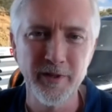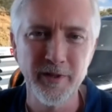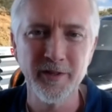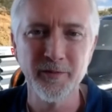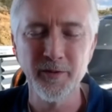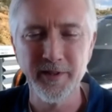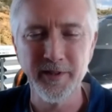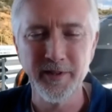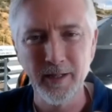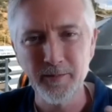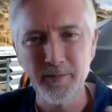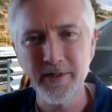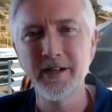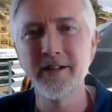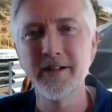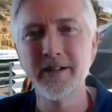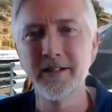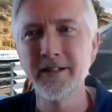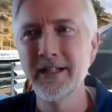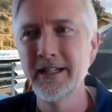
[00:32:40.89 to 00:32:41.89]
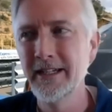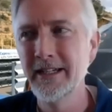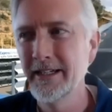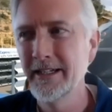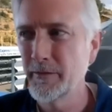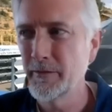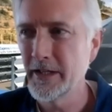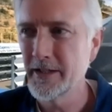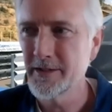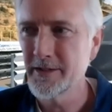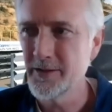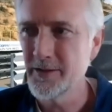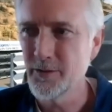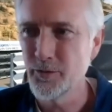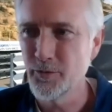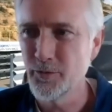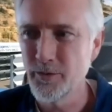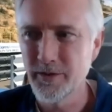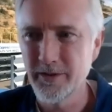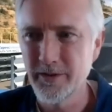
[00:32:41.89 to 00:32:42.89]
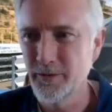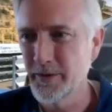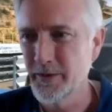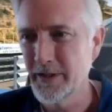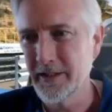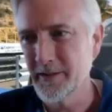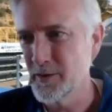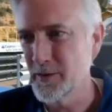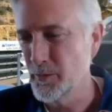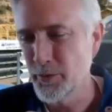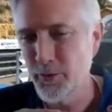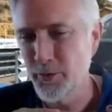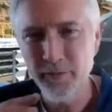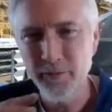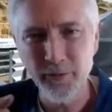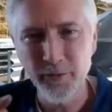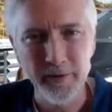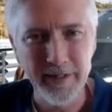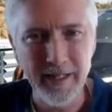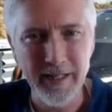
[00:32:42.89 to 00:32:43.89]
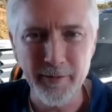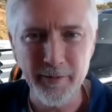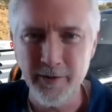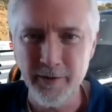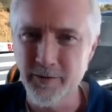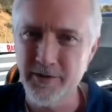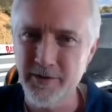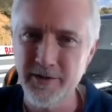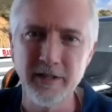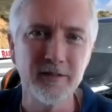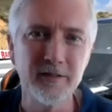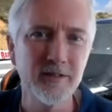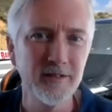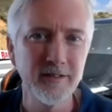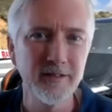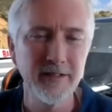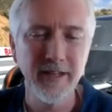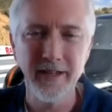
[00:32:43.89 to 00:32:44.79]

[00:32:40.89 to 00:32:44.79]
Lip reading: Whereas with the Aptera, you get these beautiful laminar results,